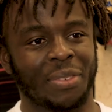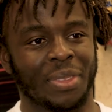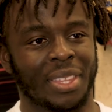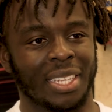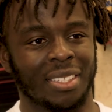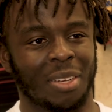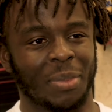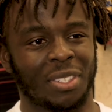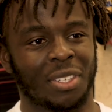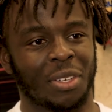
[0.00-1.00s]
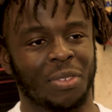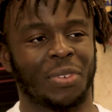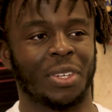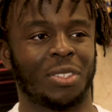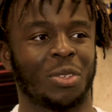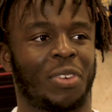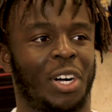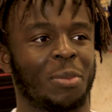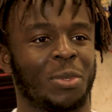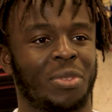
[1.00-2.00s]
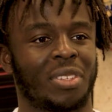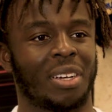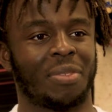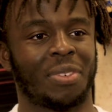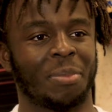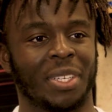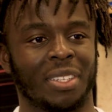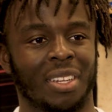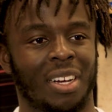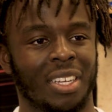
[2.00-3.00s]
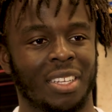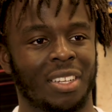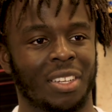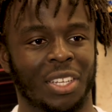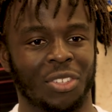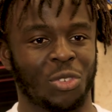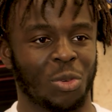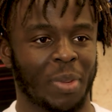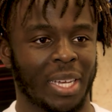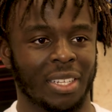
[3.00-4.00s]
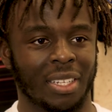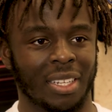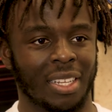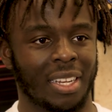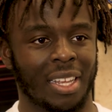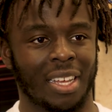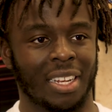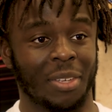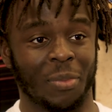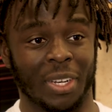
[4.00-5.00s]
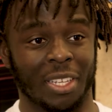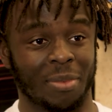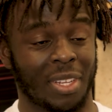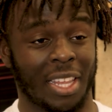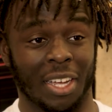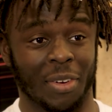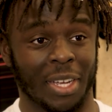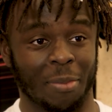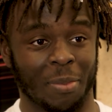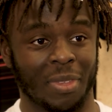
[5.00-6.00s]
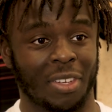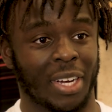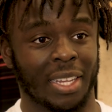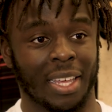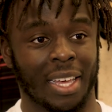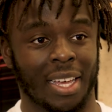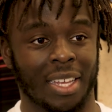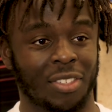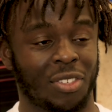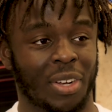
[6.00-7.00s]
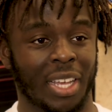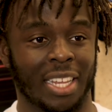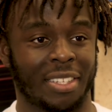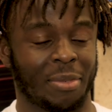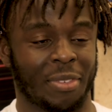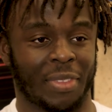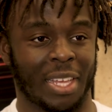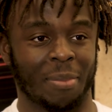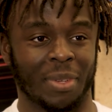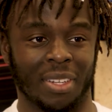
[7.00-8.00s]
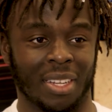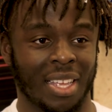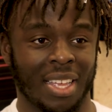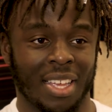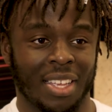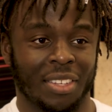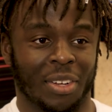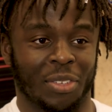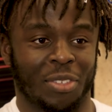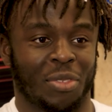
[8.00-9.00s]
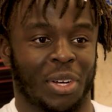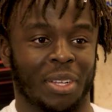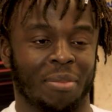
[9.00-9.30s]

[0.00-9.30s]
different things. I mean, so for sort of high ball stuff, I mean, like, look at Sean Maitland and Liam Williams. Like, they're great in the air, and just trying to get tips off them, and, you know, just try